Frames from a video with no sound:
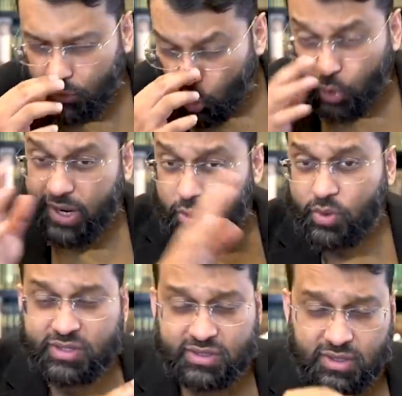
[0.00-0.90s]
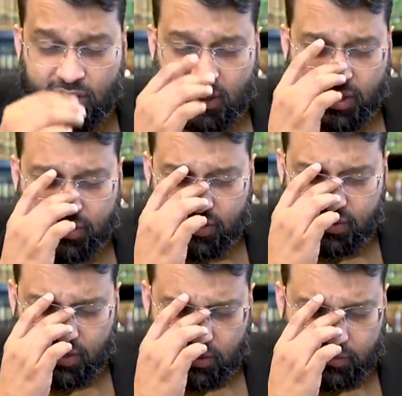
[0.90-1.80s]
when I was uh, Athari
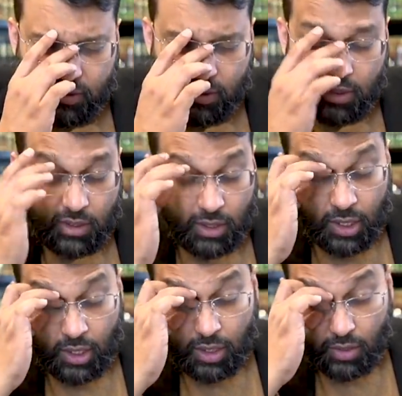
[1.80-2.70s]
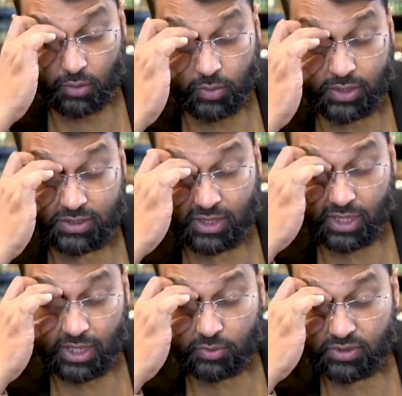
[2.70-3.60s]
Salafi, uh, was
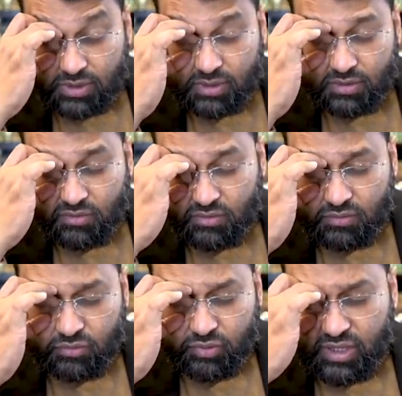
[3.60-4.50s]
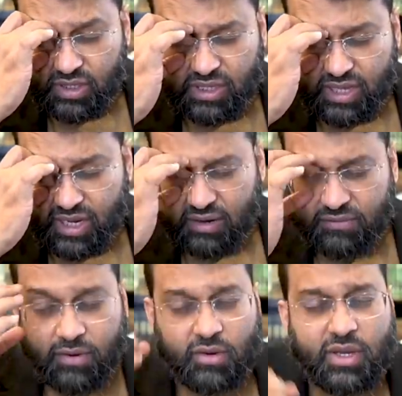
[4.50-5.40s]
I was really getting
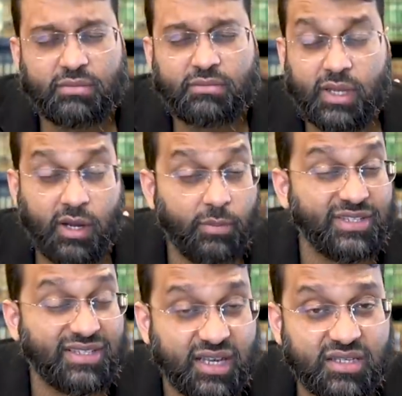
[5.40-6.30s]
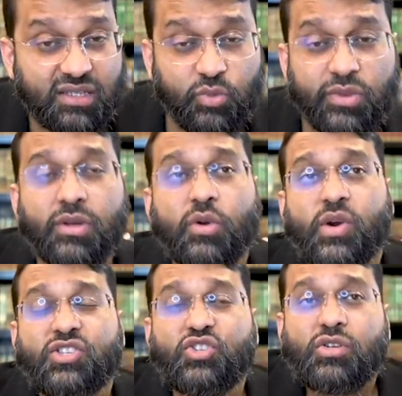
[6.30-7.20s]
very like obsessed with the
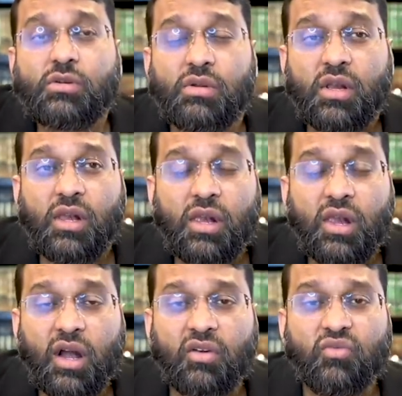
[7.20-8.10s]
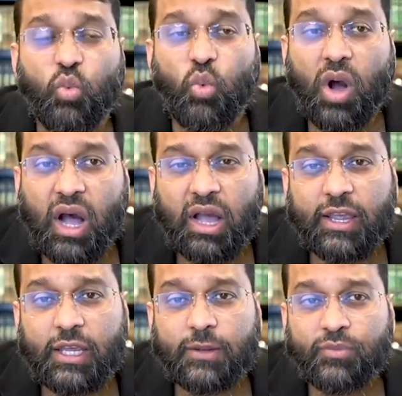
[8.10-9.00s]
question of
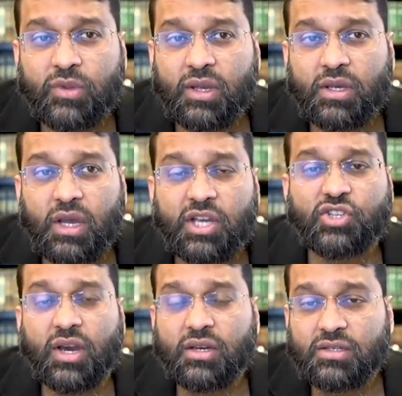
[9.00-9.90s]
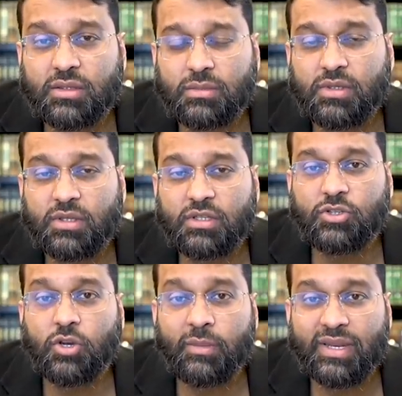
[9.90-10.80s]
why Ash'arism
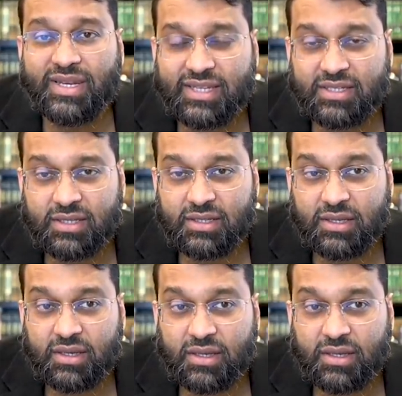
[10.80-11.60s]
dominated